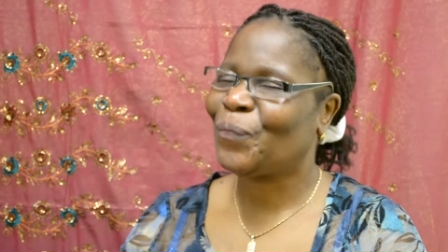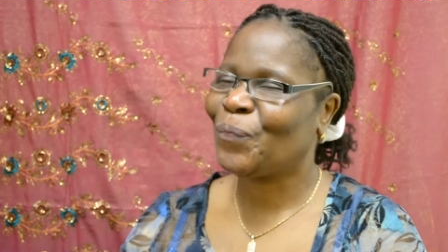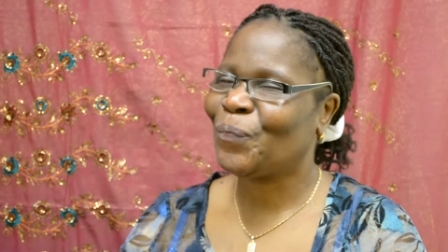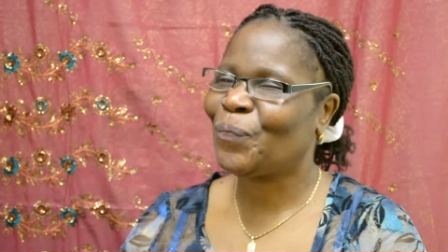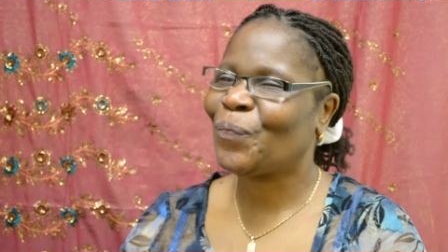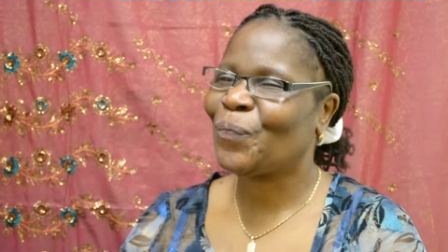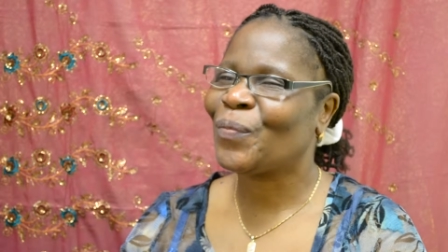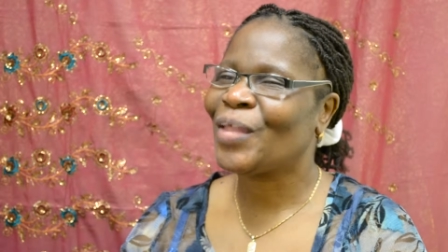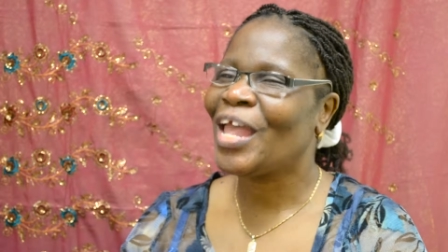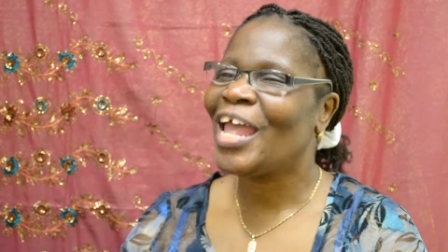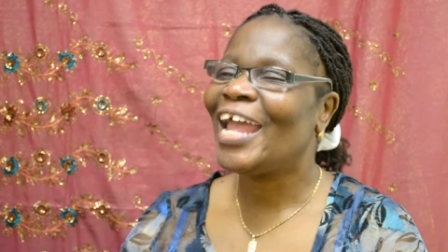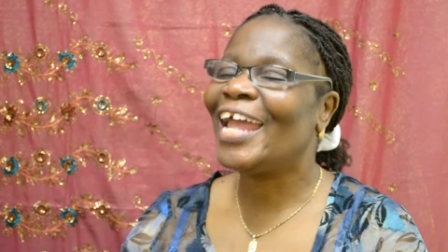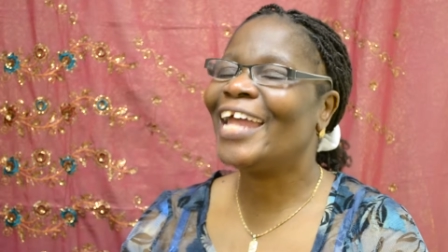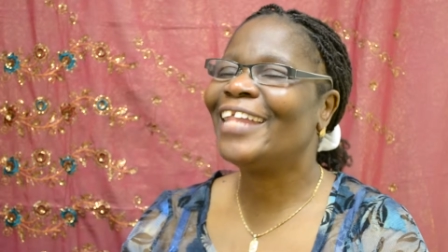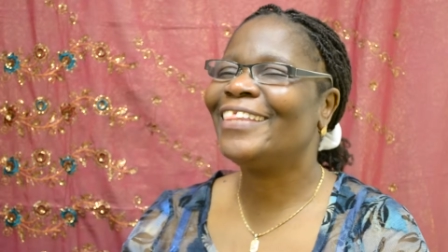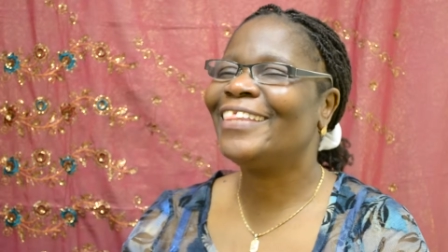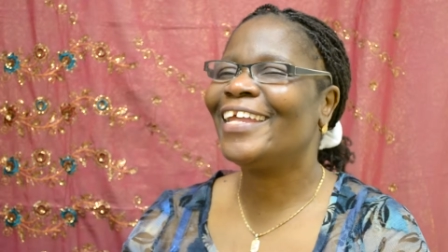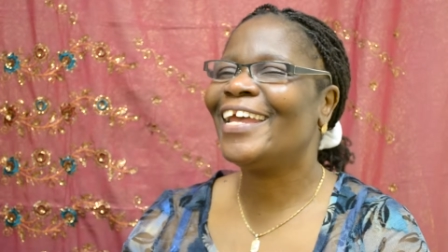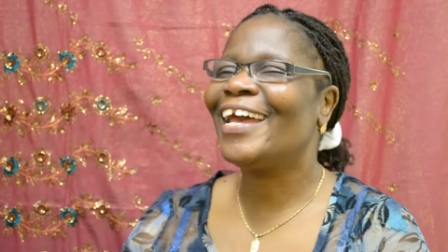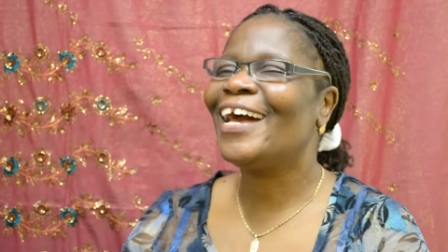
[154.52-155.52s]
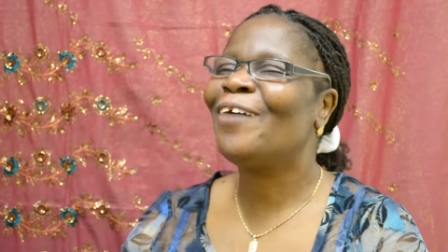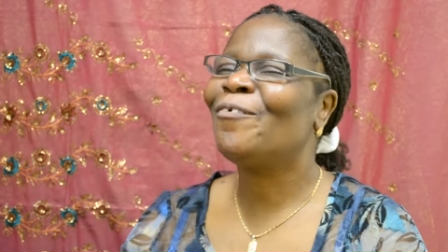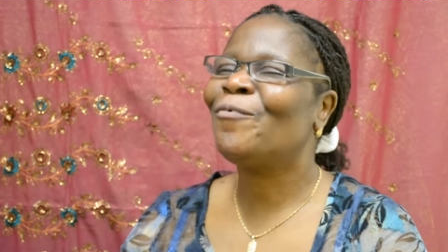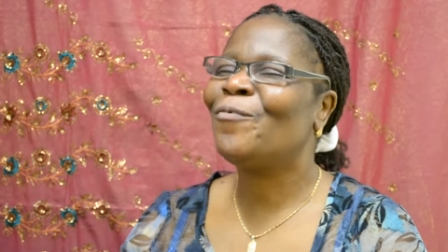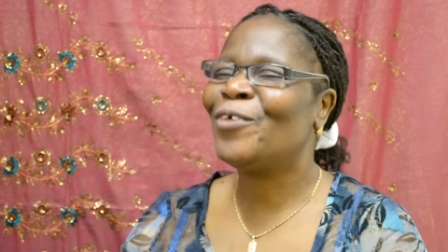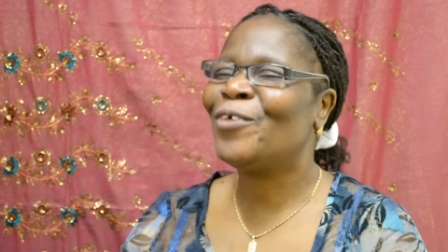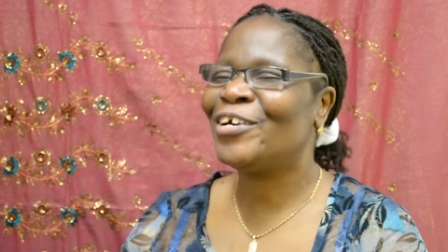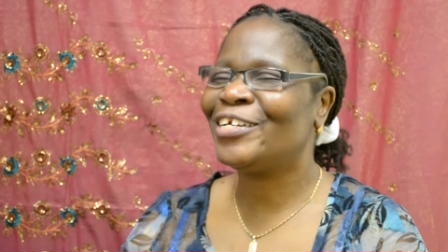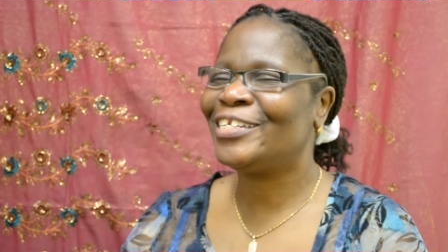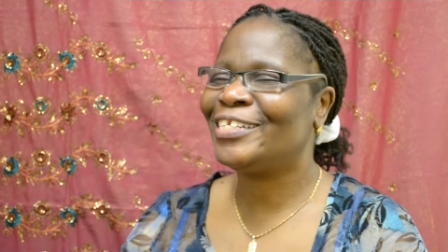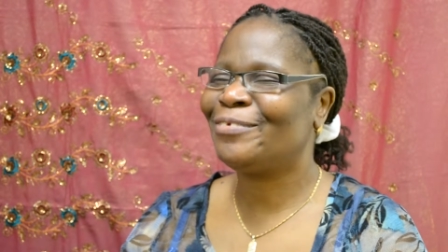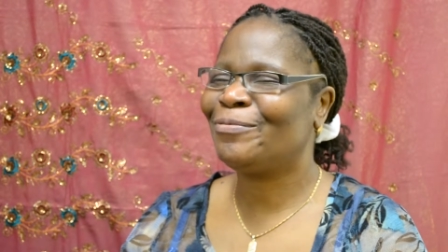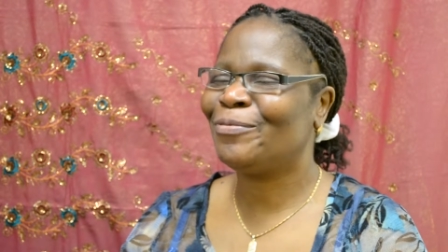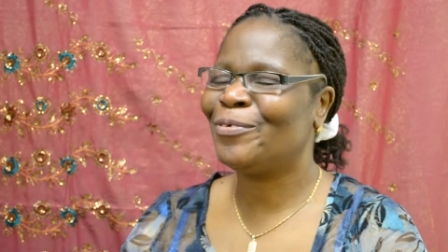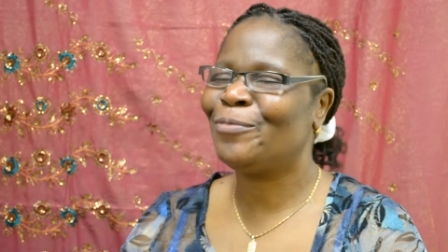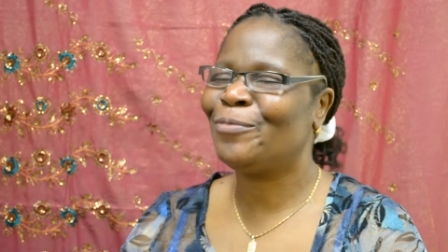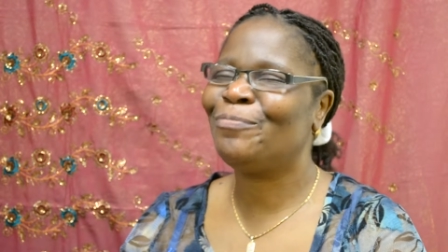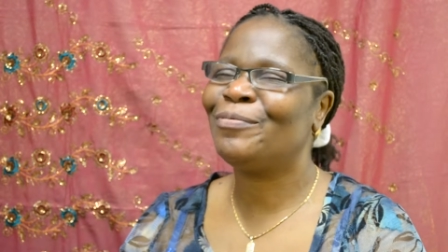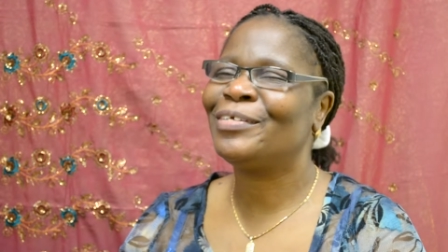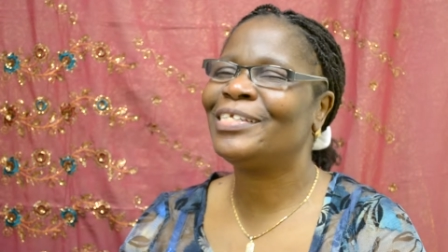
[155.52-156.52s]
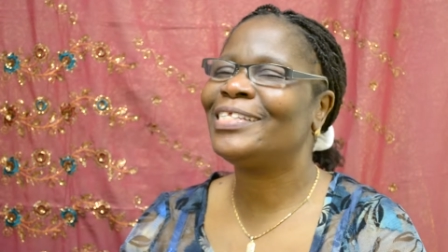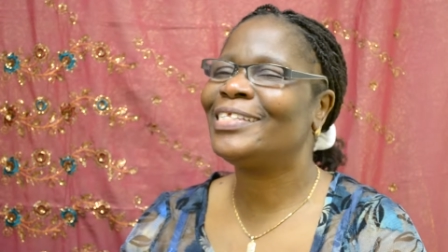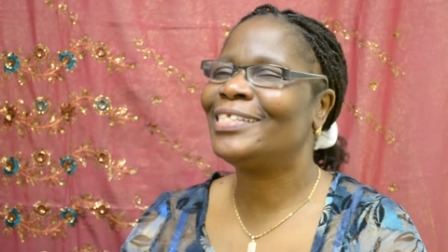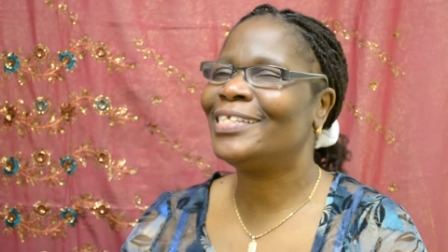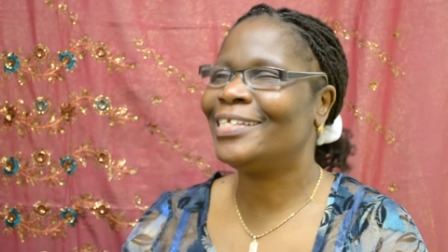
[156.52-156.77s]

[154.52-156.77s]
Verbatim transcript: Thank you. And the award will be